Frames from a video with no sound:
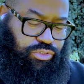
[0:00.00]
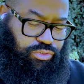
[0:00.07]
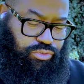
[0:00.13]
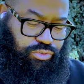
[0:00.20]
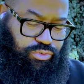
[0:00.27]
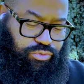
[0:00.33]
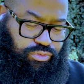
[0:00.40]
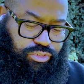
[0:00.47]

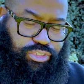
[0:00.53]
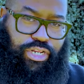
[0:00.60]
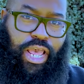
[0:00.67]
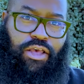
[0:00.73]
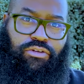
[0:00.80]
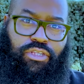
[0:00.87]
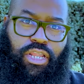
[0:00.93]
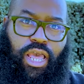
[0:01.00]
to
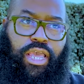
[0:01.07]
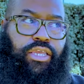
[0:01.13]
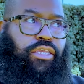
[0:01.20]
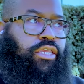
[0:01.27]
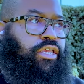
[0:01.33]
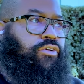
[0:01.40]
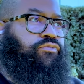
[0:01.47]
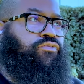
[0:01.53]
sound like
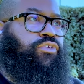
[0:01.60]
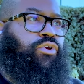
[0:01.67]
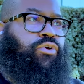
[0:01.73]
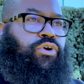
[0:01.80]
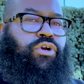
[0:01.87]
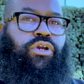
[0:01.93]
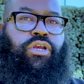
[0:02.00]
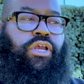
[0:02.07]
if
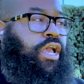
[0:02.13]
you're